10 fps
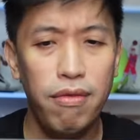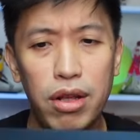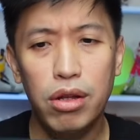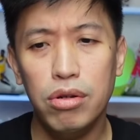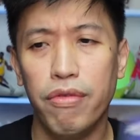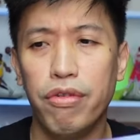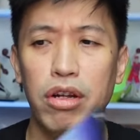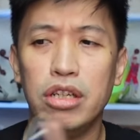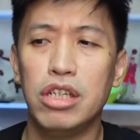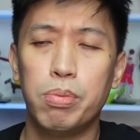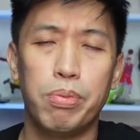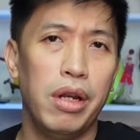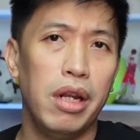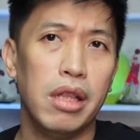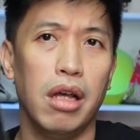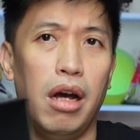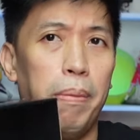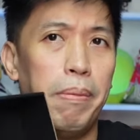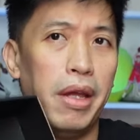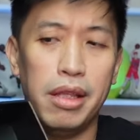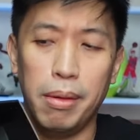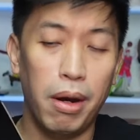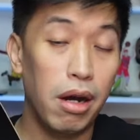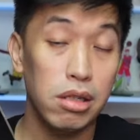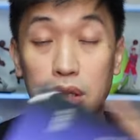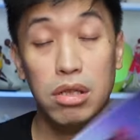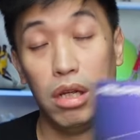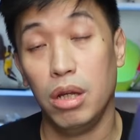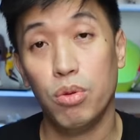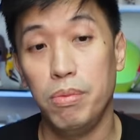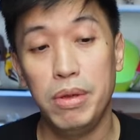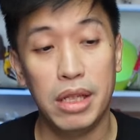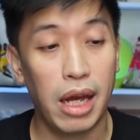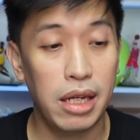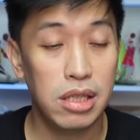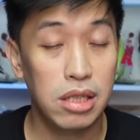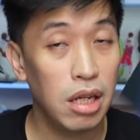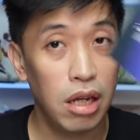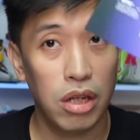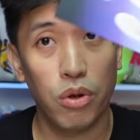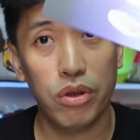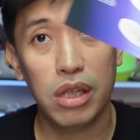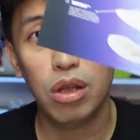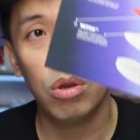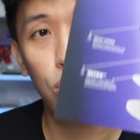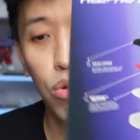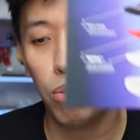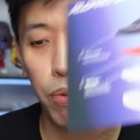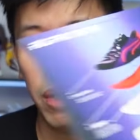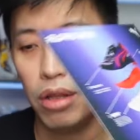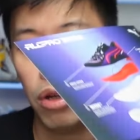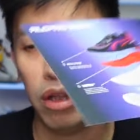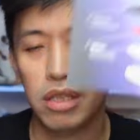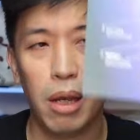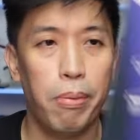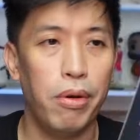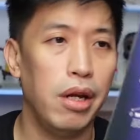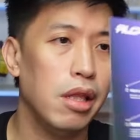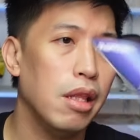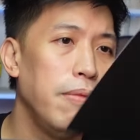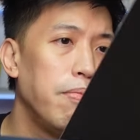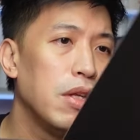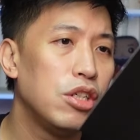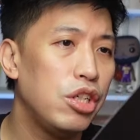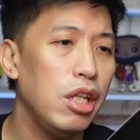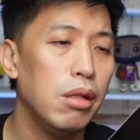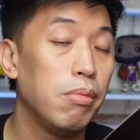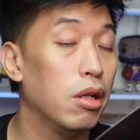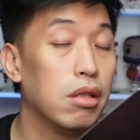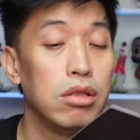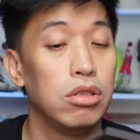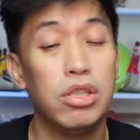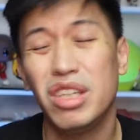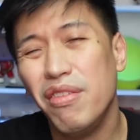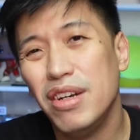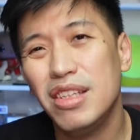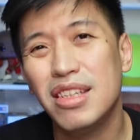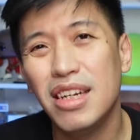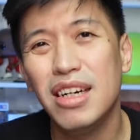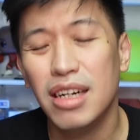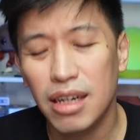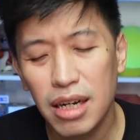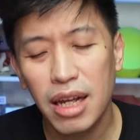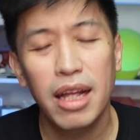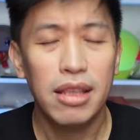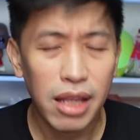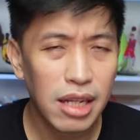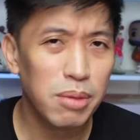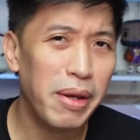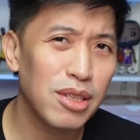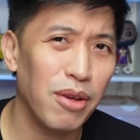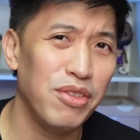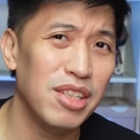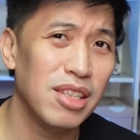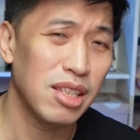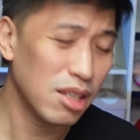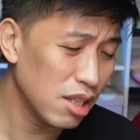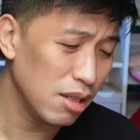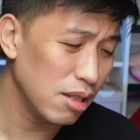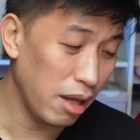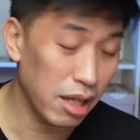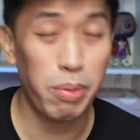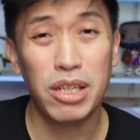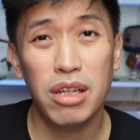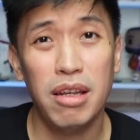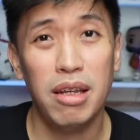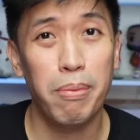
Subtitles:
even though if you can just print it up in the box, it will be nice. Don't need to print it on a separate sheet, but just give us the tech specs of this, especially